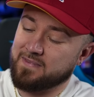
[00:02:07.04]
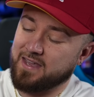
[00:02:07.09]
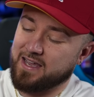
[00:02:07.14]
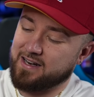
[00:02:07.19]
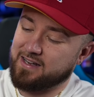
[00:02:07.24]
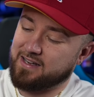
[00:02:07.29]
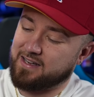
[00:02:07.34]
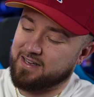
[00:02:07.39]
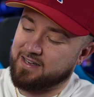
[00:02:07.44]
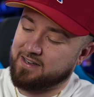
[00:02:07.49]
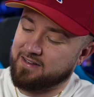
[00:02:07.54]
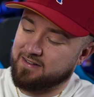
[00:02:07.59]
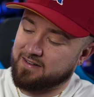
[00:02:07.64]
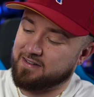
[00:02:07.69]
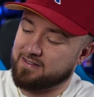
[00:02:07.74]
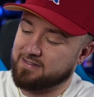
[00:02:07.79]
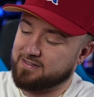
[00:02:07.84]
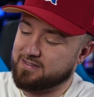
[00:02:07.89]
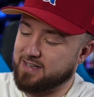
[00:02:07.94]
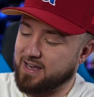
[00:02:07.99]
And again,
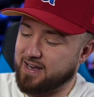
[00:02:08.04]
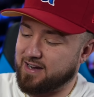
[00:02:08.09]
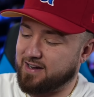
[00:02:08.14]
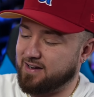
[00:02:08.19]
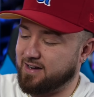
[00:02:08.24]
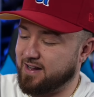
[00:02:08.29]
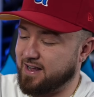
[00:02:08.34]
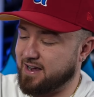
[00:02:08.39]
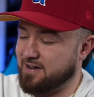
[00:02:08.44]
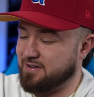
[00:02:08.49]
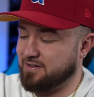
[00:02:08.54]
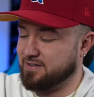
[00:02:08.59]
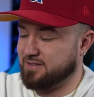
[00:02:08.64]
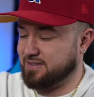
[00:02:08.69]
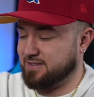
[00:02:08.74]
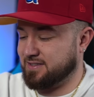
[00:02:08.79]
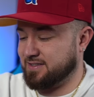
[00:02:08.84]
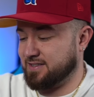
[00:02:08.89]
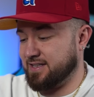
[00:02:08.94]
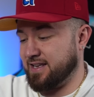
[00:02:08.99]
take it out.
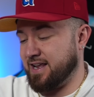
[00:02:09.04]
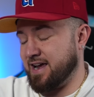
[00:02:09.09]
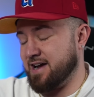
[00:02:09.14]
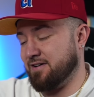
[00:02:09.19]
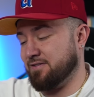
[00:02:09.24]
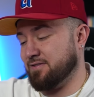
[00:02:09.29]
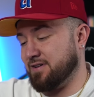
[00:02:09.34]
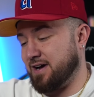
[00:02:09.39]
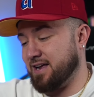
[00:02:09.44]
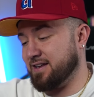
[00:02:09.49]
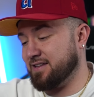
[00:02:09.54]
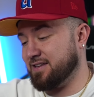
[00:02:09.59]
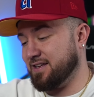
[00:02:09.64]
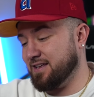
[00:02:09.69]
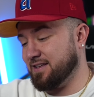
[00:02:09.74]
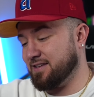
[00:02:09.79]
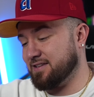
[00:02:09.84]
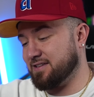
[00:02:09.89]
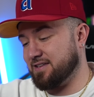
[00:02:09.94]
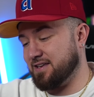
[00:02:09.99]
Now, I
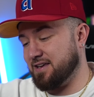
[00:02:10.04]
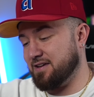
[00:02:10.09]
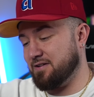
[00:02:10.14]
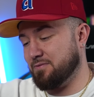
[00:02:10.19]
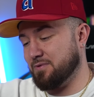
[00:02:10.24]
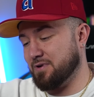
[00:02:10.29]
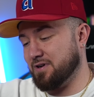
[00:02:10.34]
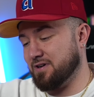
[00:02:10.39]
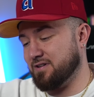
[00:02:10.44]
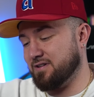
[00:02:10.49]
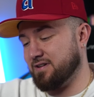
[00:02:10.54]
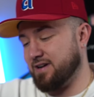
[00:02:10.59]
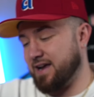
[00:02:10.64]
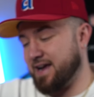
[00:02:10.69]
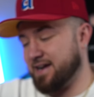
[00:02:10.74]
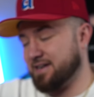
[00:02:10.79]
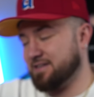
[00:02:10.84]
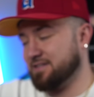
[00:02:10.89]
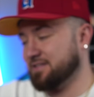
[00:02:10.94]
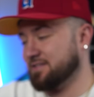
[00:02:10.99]
did see where
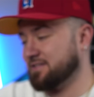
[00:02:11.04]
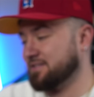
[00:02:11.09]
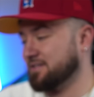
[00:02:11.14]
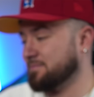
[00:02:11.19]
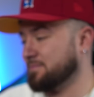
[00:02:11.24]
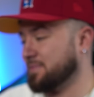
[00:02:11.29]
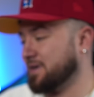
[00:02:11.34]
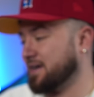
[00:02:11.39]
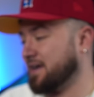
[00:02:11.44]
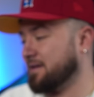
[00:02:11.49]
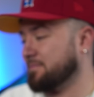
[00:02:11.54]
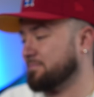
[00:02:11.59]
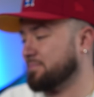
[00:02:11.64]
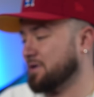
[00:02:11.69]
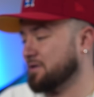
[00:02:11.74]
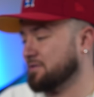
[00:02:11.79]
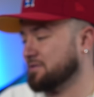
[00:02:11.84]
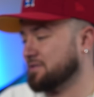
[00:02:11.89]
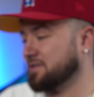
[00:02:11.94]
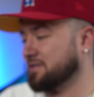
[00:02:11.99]
actually somebody had
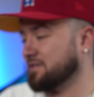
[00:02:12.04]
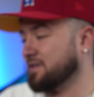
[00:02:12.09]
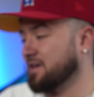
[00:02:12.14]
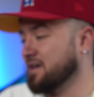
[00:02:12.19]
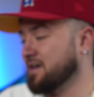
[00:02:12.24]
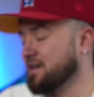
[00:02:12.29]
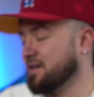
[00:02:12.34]
posted